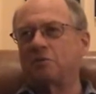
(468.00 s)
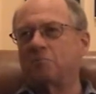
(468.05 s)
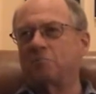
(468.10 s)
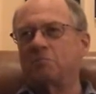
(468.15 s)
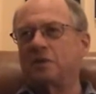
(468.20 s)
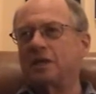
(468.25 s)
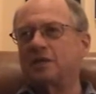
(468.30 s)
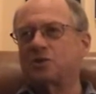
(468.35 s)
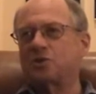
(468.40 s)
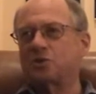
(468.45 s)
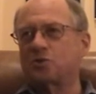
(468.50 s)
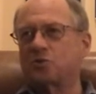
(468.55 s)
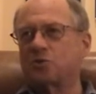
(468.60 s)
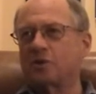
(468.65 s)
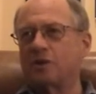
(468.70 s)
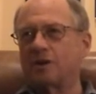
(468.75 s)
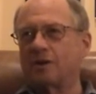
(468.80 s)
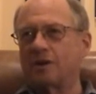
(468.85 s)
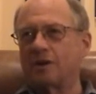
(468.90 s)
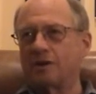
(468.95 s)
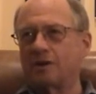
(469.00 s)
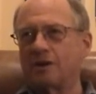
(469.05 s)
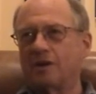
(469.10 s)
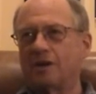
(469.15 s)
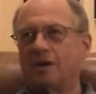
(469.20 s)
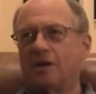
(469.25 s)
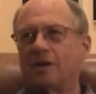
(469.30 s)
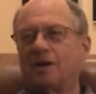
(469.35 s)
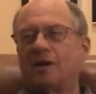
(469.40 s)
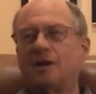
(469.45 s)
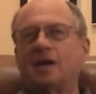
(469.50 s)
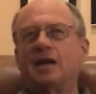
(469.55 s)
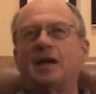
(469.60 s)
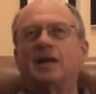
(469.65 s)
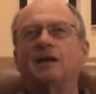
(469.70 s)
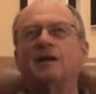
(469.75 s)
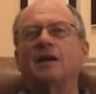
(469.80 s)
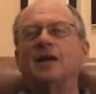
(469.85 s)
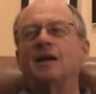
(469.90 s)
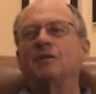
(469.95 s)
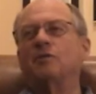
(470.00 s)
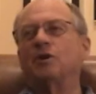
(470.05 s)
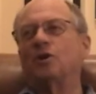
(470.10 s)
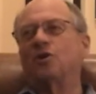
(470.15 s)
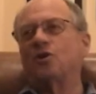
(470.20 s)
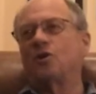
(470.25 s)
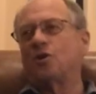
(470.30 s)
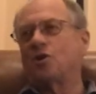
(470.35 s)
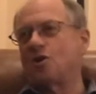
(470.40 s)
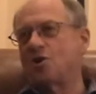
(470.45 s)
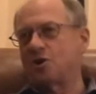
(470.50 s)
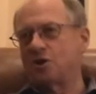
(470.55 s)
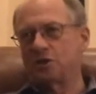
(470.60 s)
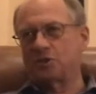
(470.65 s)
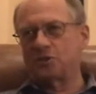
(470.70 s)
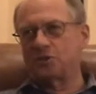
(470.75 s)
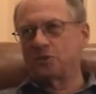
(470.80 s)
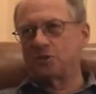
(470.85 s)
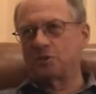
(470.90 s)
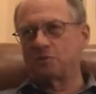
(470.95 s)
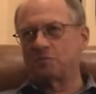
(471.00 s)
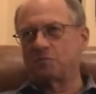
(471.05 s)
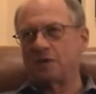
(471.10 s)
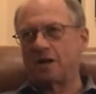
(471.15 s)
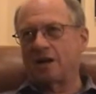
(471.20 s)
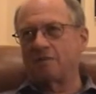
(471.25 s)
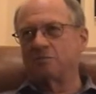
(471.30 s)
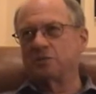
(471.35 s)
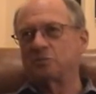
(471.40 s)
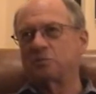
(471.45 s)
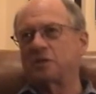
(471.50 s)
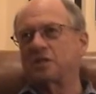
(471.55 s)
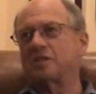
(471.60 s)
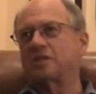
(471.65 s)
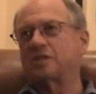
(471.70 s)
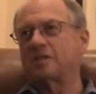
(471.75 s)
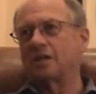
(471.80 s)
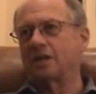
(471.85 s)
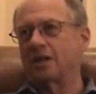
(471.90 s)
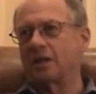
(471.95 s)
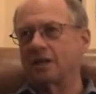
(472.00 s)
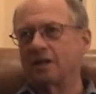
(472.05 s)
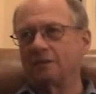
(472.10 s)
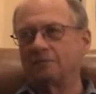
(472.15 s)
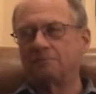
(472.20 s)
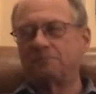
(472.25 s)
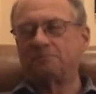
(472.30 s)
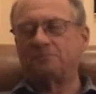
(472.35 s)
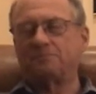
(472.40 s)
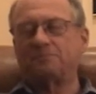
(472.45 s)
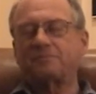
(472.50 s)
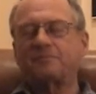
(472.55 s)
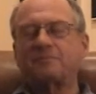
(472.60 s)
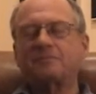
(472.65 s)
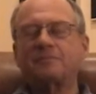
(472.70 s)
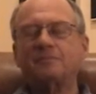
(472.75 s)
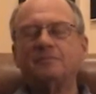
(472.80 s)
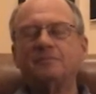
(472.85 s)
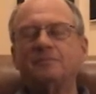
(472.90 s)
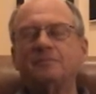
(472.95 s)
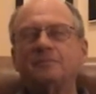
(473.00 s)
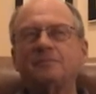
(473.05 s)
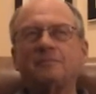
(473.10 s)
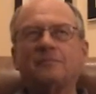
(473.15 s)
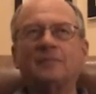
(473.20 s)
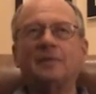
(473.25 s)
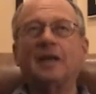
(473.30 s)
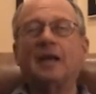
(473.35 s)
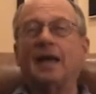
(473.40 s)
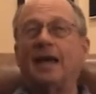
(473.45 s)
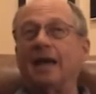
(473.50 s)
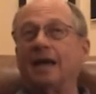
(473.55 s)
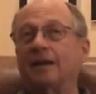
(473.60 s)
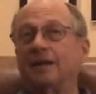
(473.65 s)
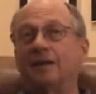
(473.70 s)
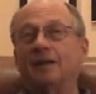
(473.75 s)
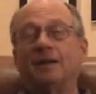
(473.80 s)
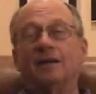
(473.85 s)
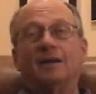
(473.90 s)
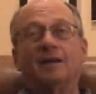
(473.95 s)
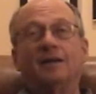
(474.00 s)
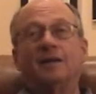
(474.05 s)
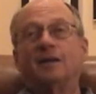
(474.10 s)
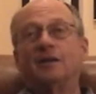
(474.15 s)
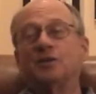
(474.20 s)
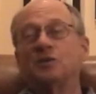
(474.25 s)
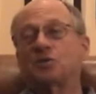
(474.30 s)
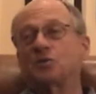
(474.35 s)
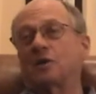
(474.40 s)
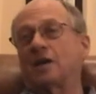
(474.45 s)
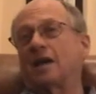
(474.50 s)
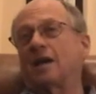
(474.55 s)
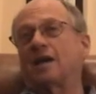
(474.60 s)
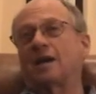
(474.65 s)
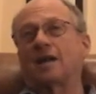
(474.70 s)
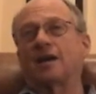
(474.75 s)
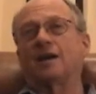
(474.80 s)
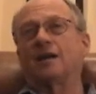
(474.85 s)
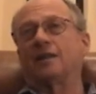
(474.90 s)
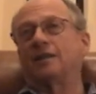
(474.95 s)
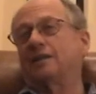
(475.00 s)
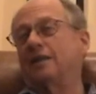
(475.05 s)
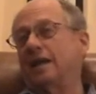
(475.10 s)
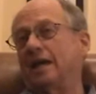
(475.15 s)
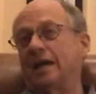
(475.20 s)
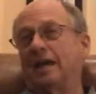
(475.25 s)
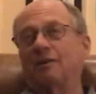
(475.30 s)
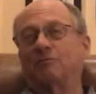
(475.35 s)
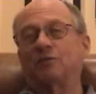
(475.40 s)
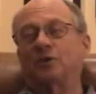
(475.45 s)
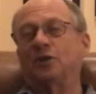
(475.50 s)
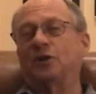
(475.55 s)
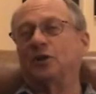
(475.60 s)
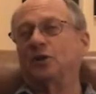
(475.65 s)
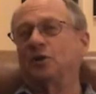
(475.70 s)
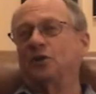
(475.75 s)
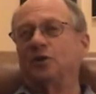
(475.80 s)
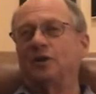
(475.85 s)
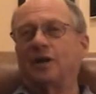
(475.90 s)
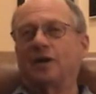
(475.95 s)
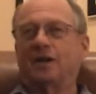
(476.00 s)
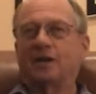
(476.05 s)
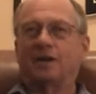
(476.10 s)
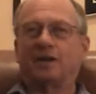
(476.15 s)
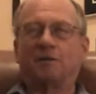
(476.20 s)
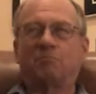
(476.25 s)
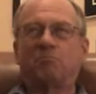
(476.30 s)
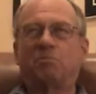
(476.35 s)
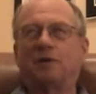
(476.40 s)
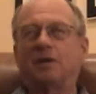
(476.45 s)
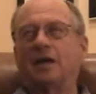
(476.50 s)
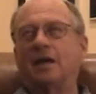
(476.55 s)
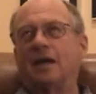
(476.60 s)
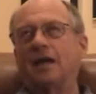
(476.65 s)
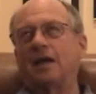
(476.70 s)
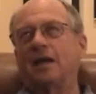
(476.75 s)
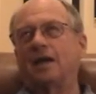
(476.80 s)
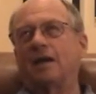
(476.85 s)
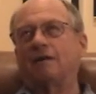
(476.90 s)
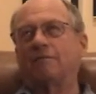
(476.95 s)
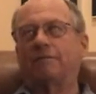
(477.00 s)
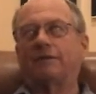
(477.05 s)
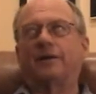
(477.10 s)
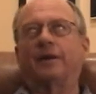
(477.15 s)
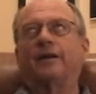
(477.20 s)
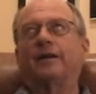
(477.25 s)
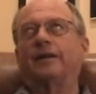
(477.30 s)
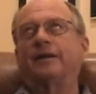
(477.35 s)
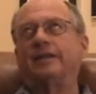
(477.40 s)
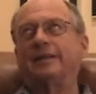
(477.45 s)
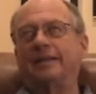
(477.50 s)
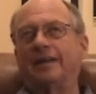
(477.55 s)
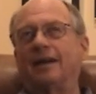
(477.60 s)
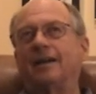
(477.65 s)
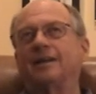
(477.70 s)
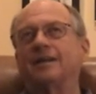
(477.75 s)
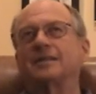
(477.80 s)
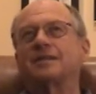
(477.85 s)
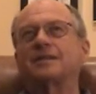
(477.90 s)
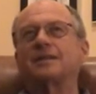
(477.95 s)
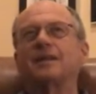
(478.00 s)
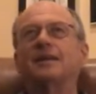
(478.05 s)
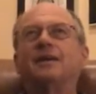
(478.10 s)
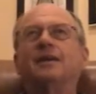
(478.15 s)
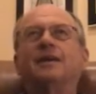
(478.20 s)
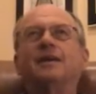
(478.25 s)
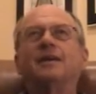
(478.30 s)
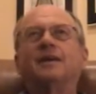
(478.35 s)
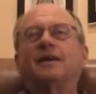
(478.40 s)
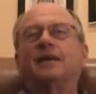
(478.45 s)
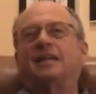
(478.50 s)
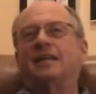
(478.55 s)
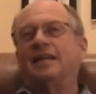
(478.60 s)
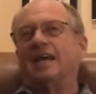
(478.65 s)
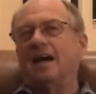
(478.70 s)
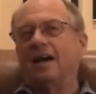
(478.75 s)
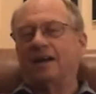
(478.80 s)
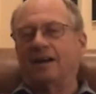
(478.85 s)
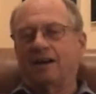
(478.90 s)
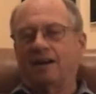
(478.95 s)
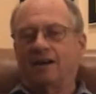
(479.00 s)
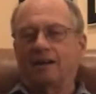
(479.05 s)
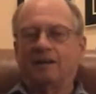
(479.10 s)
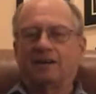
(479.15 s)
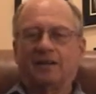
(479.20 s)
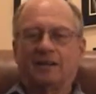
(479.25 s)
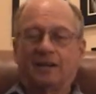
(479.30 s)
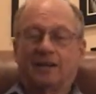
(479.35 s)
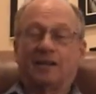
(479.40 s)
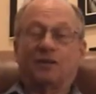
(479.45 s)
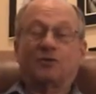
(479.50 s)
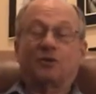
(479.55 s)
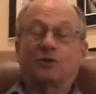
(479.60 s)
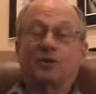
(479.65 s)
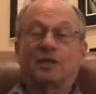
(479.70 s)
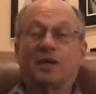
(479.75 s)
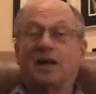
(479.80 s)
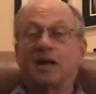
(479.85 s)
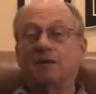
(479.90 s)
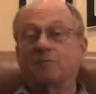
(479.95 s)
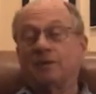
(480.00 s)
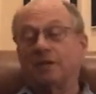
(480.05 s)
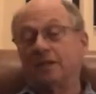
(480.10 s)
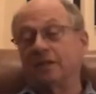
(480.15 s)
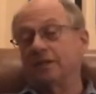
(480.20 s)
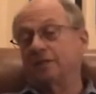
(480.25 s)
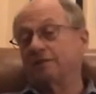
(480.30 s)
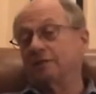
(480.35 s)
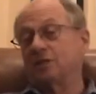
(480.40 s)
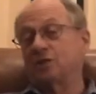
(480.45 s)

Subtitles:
big store there, and they're having all sorts of problems with sunlight. And so I got on it that afternoon, I got on a plane, I fly out of Dallas, and get down there, and I looked at him, and